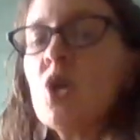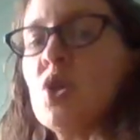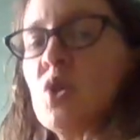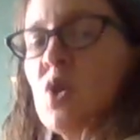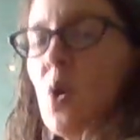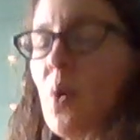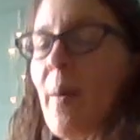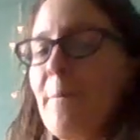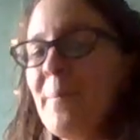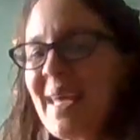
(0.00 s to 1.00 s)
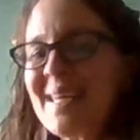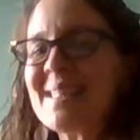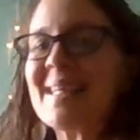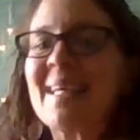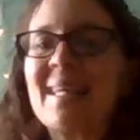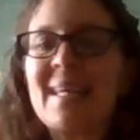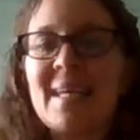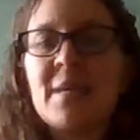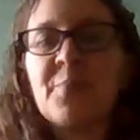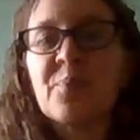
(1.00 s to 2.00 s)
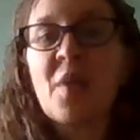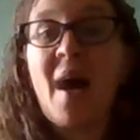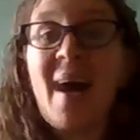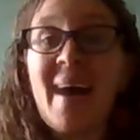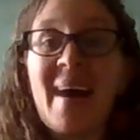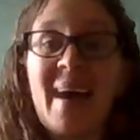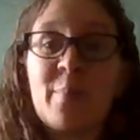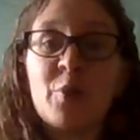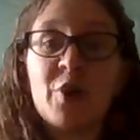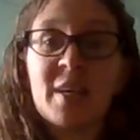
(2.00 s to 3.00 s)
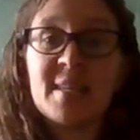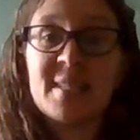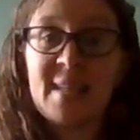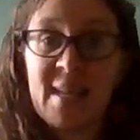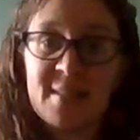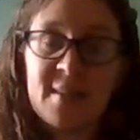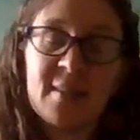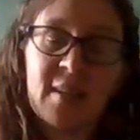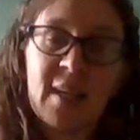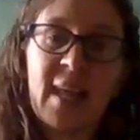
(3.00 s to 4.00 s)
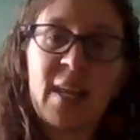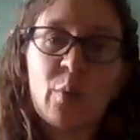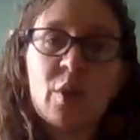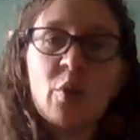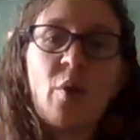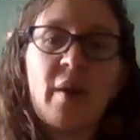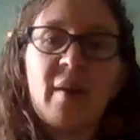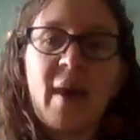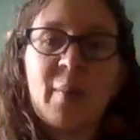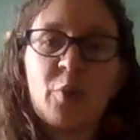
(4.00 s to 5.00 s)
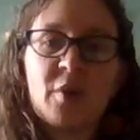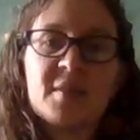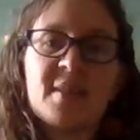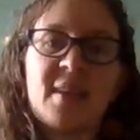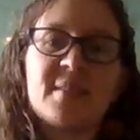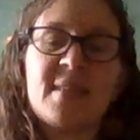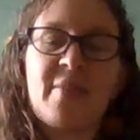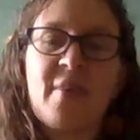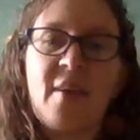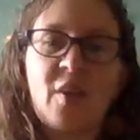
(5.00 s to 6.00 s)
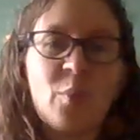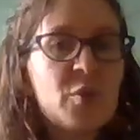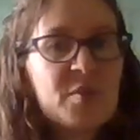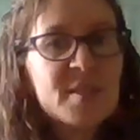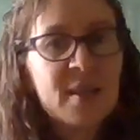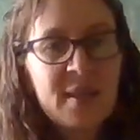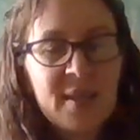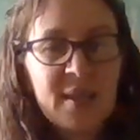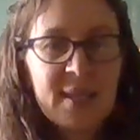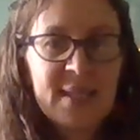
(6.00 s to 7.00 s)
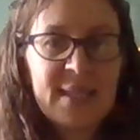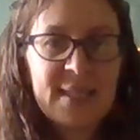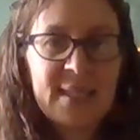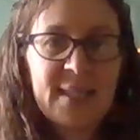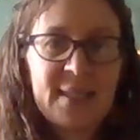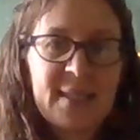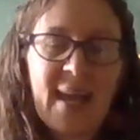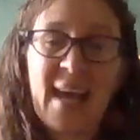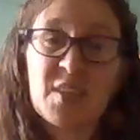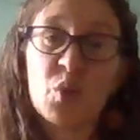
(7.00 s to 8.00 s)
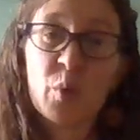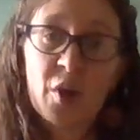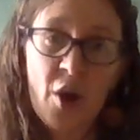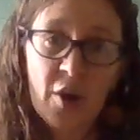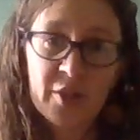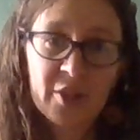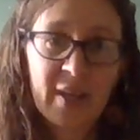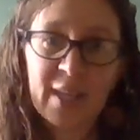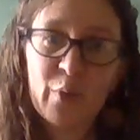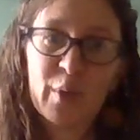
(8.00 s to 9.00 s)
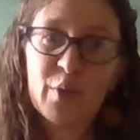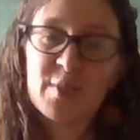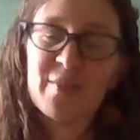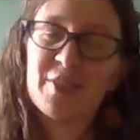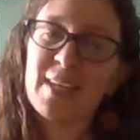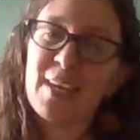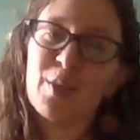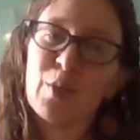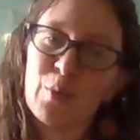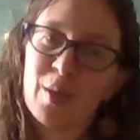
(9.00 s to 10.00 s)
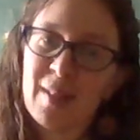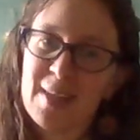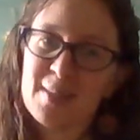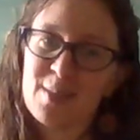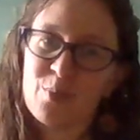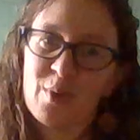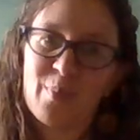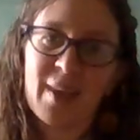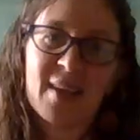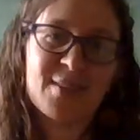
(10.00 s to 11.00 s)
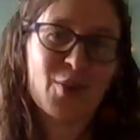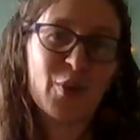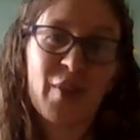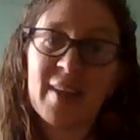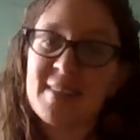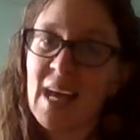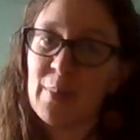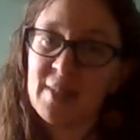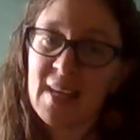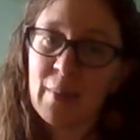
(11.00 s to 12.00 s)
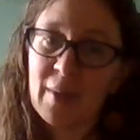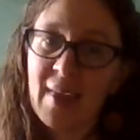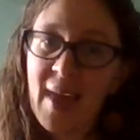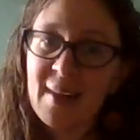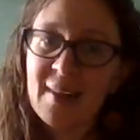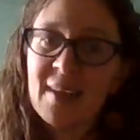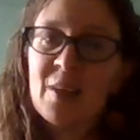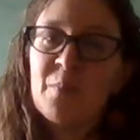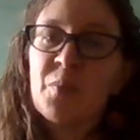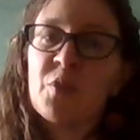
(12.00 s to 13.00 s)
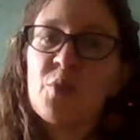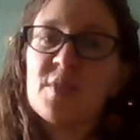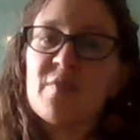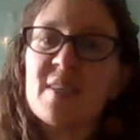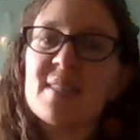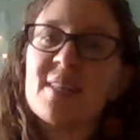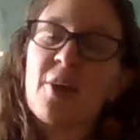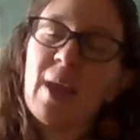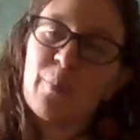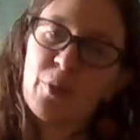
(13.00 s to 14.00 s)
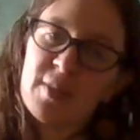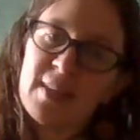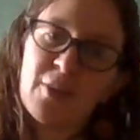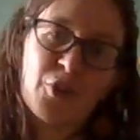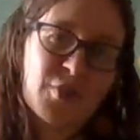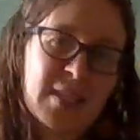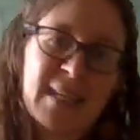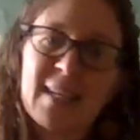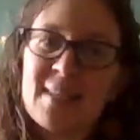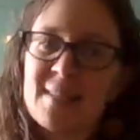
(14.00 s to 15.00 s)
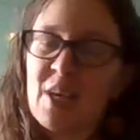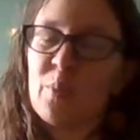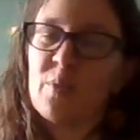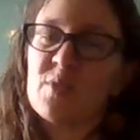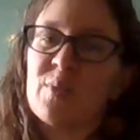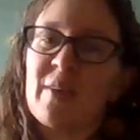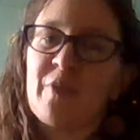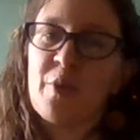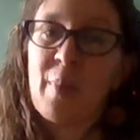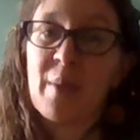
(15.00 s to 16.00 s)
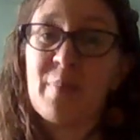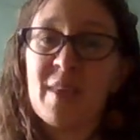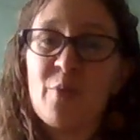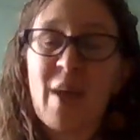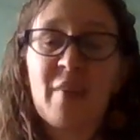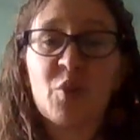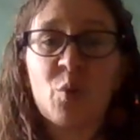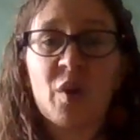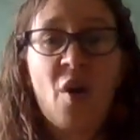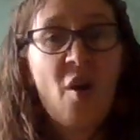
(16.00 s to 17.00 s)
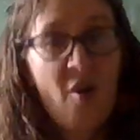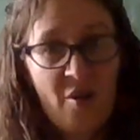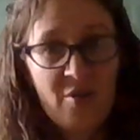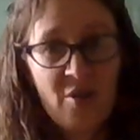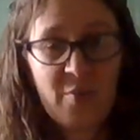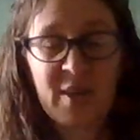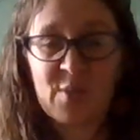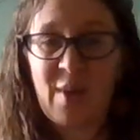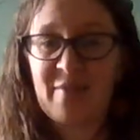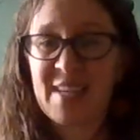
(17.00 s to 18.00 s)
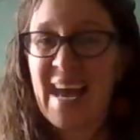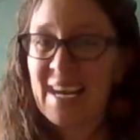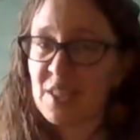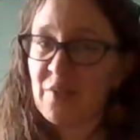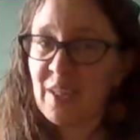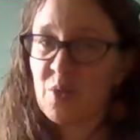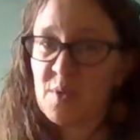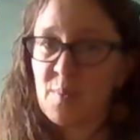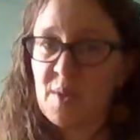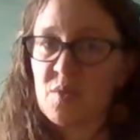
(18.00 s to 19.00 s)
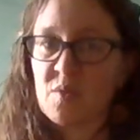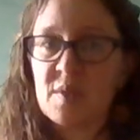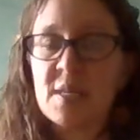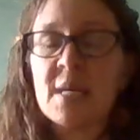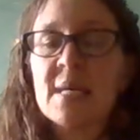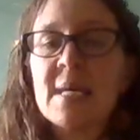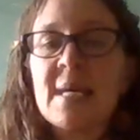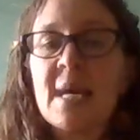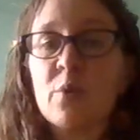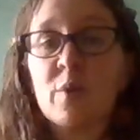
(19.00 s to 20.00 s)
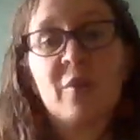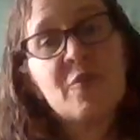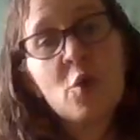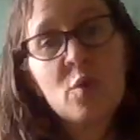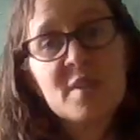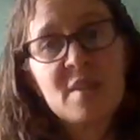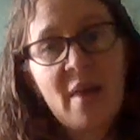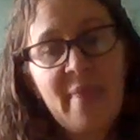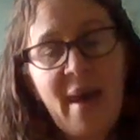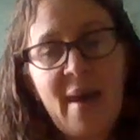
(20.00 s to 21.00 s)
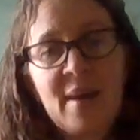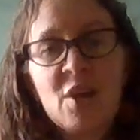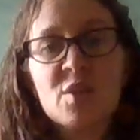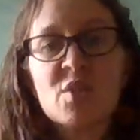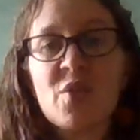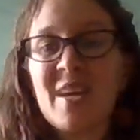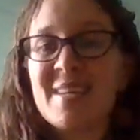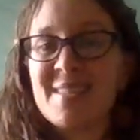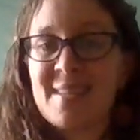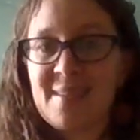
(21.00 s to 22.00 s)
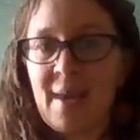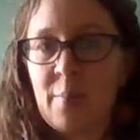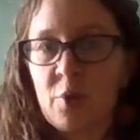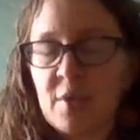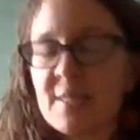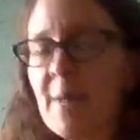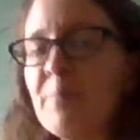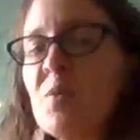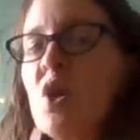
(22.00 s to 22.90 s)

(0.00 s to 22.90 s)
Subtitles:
So basically, I hyperextend, and anyone who hyperextends at the elbows has to work harder. Anyone who's ever taken yoga classes with me has heard that time and time again. Those of us that are hyperextenders, knees, elbows, whatever it might be, we have to work harder because we have to activate those muscles and really focus on that so that it doesn't hyperextend.